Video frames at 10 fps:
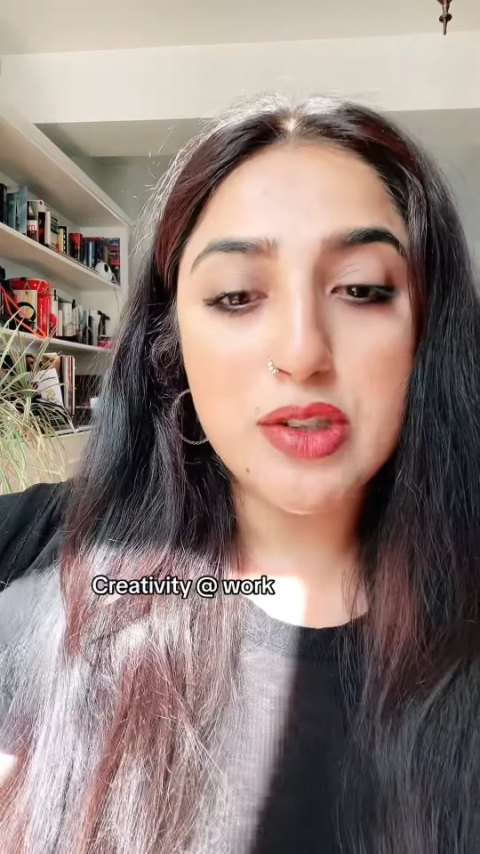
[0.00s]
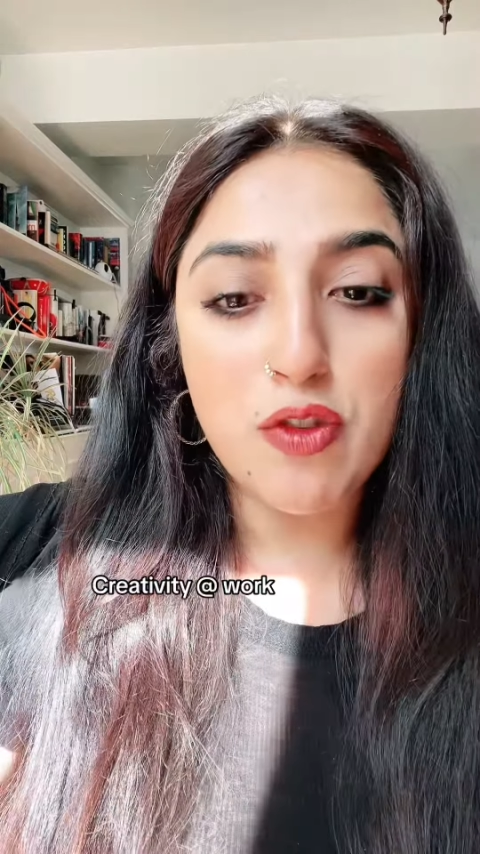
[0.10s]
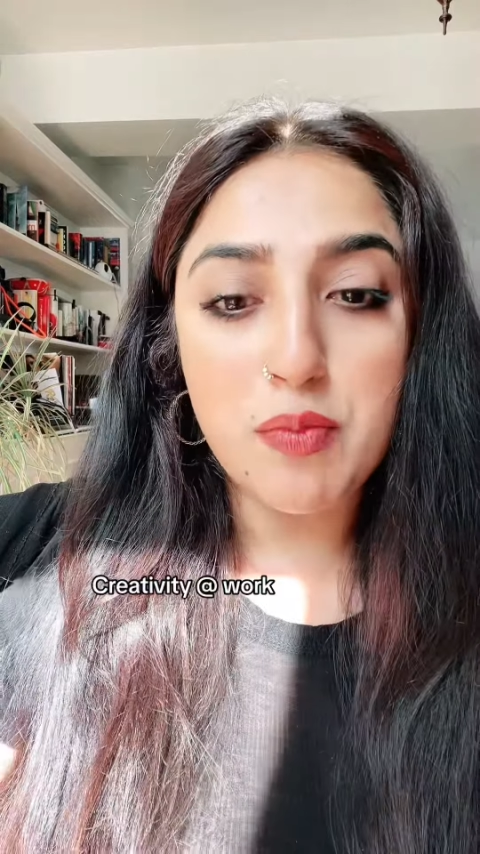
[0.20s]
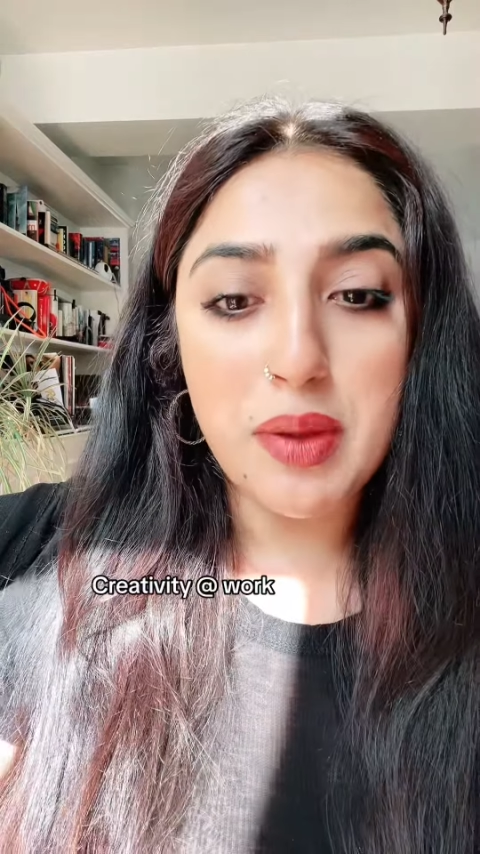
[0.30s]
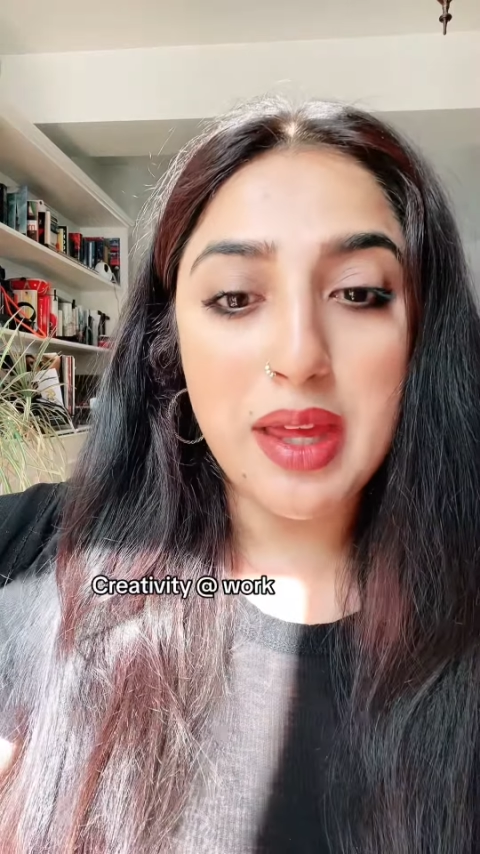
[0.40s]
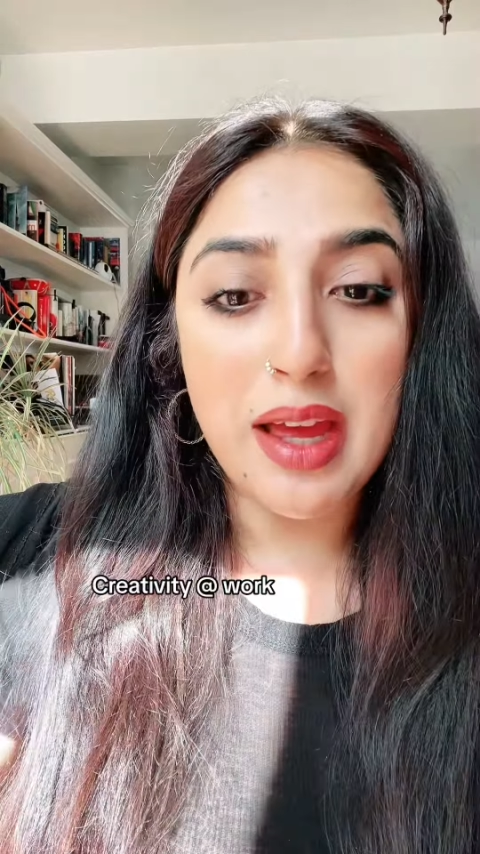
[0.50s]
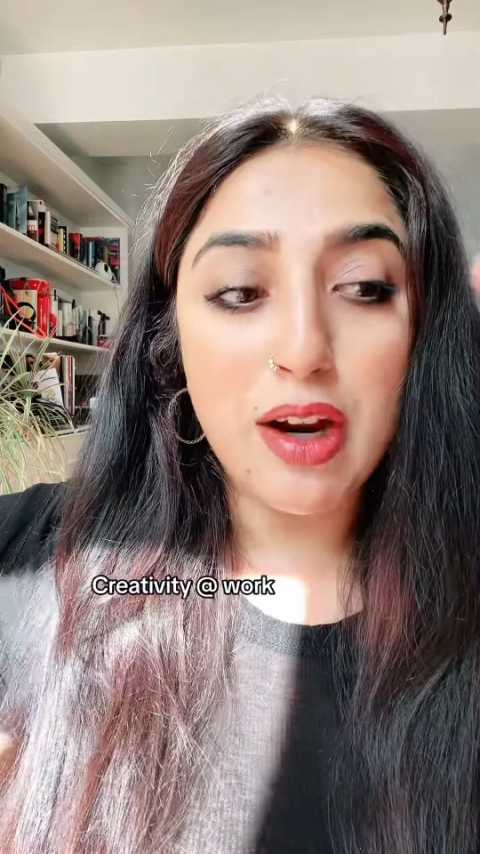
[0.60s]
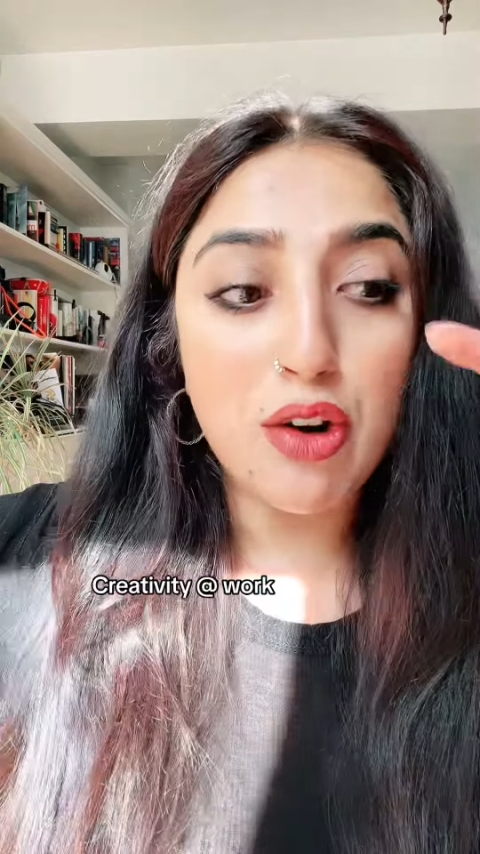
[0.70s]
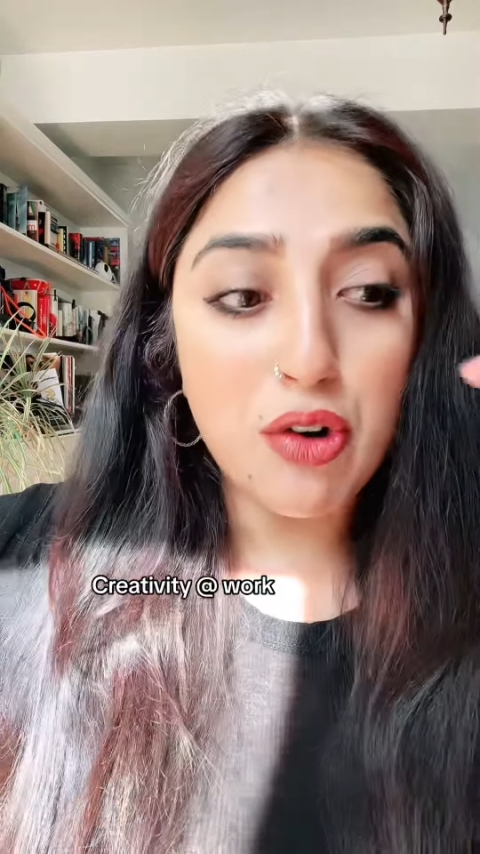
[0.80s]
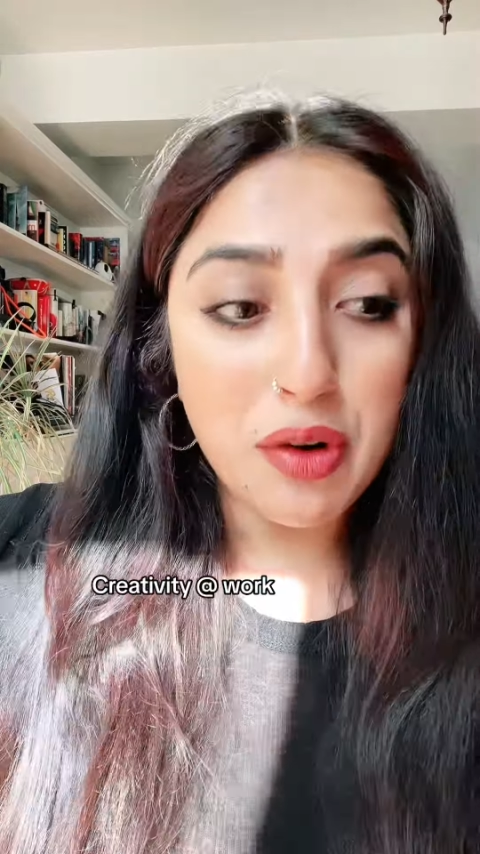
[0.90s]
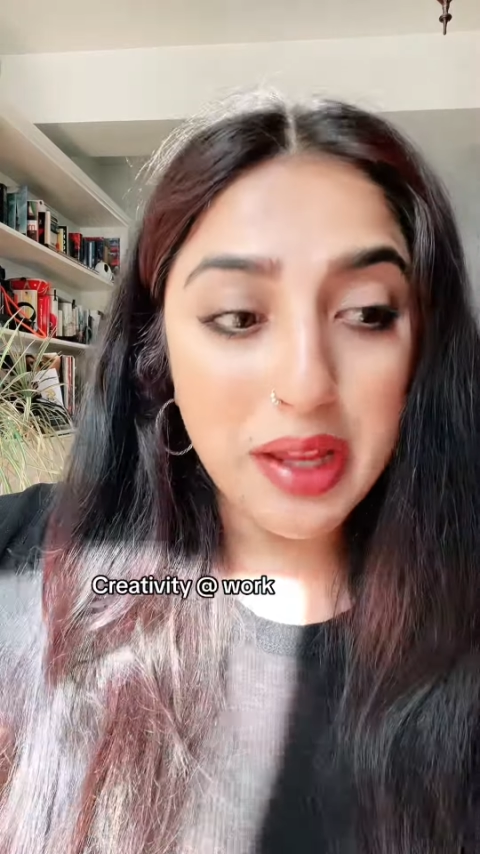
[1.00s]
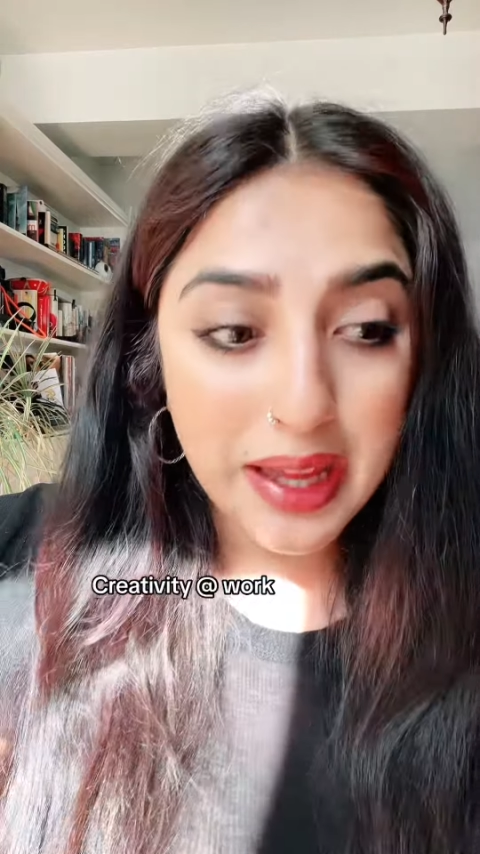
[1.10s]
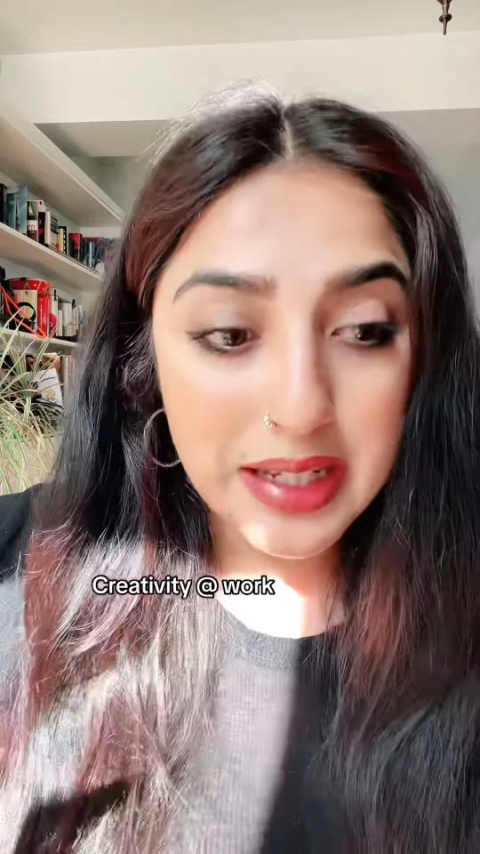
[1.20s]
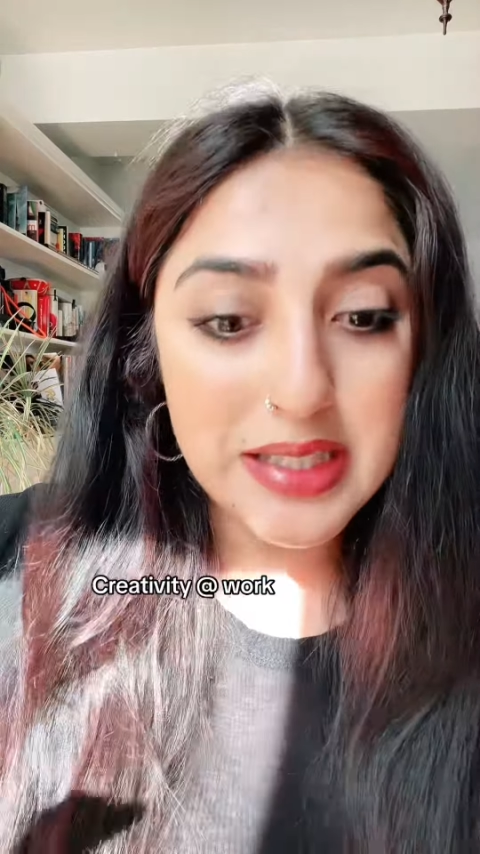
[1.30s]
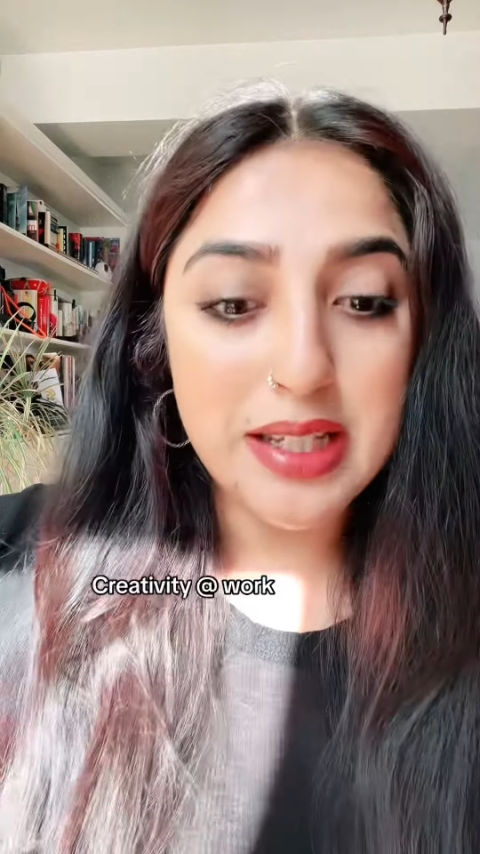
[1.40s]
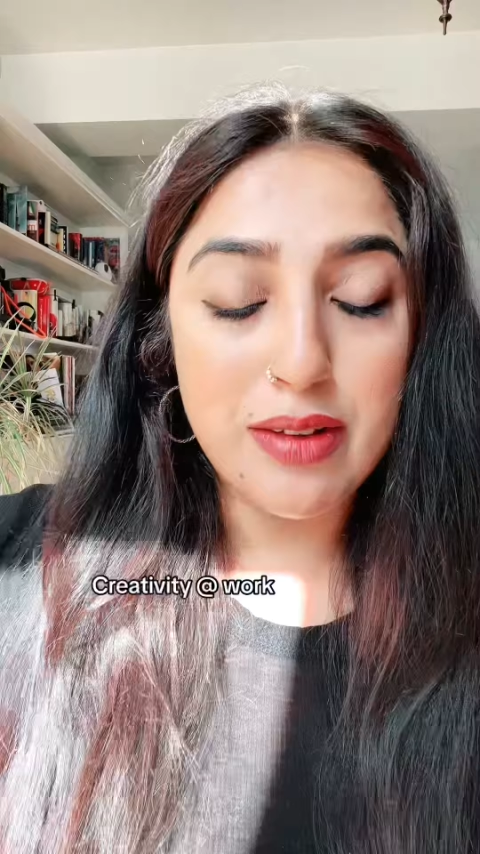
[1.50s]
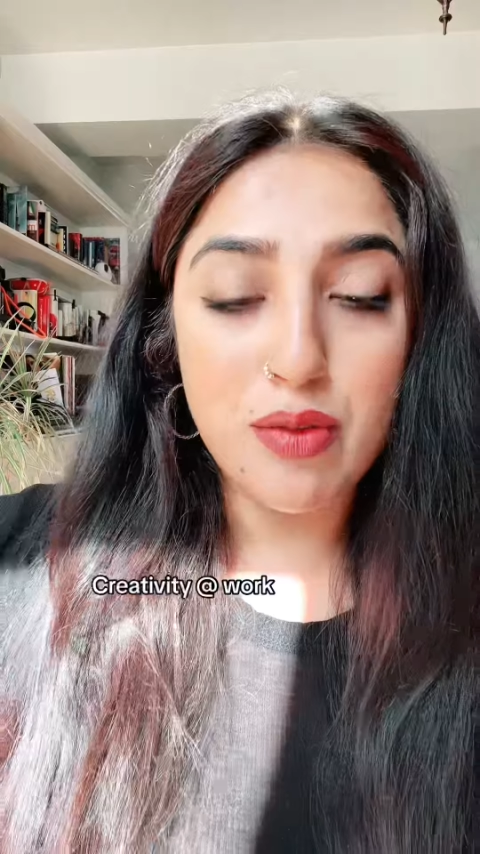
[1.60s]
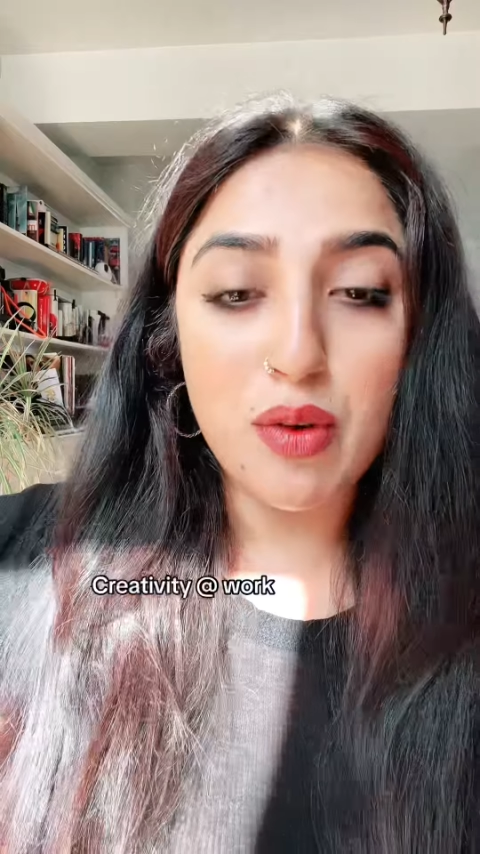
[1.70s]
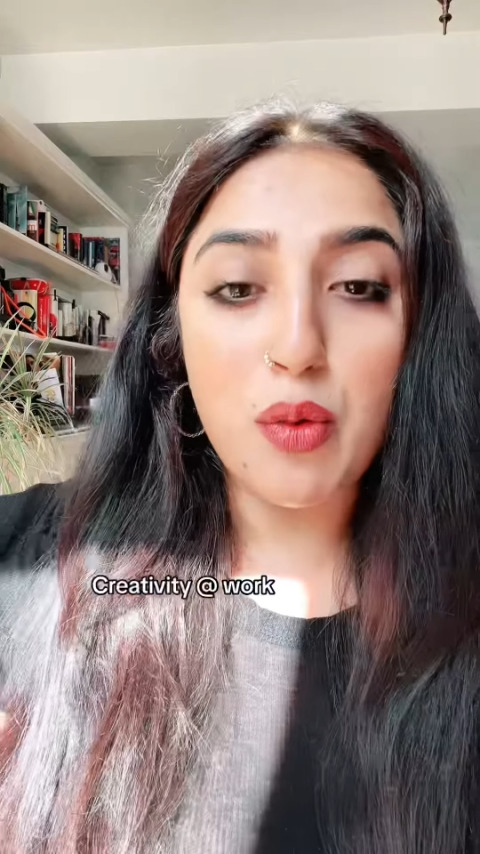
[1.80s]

of being creative